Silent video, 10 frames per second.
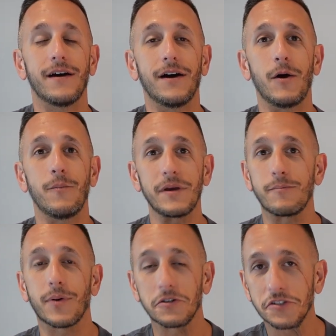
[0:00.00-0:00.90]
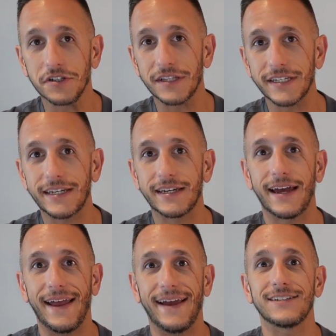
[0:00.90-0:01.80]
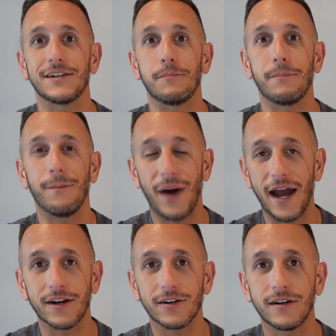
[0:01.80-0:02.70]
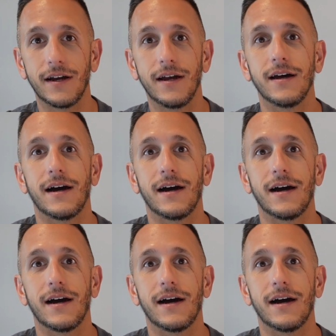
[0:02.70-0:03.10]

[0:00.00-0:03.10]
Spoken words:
Me personally, as a buyer,